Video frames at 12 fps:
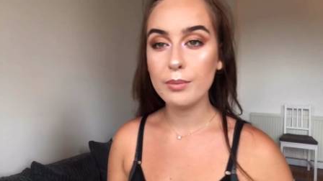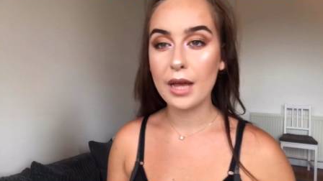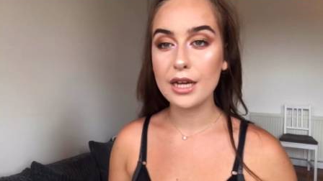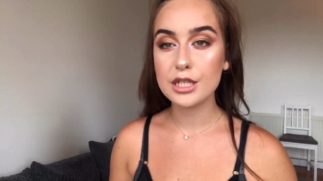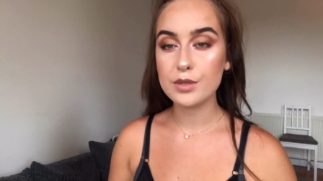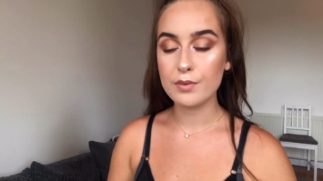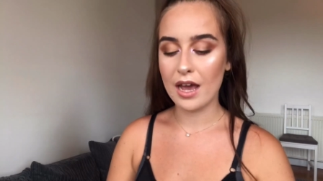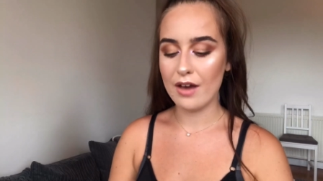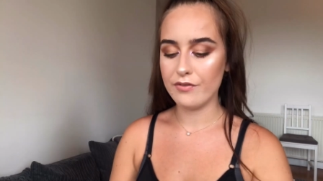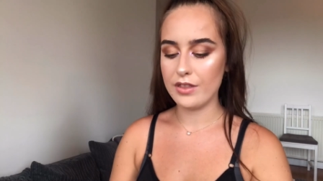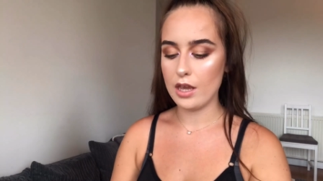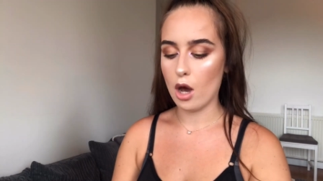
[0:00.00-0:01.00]
next we
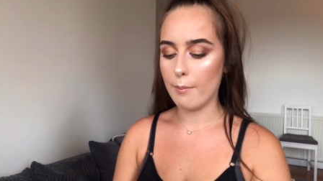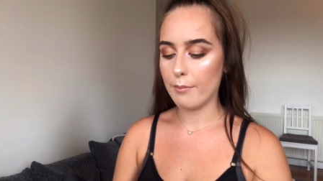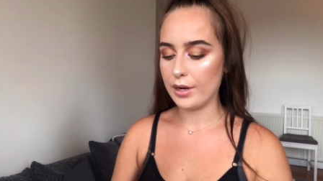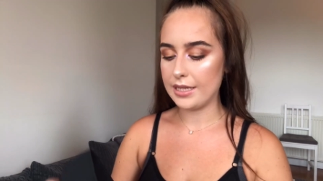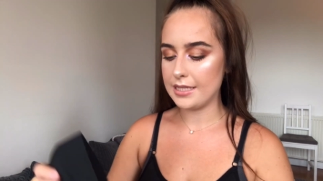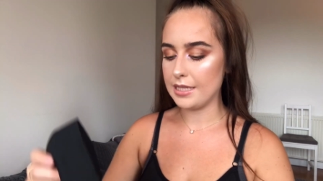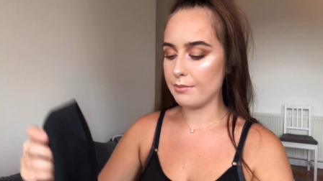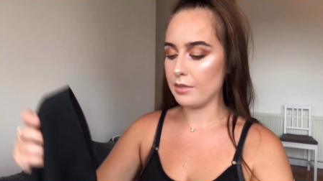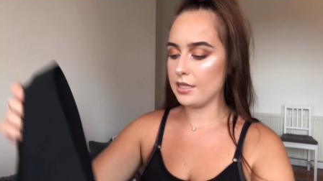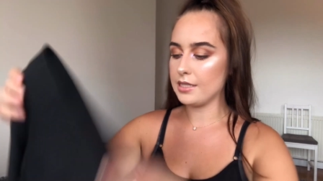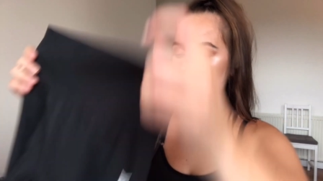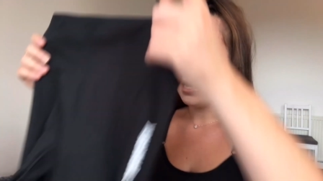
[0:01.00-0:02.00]
have the Ombre Seamless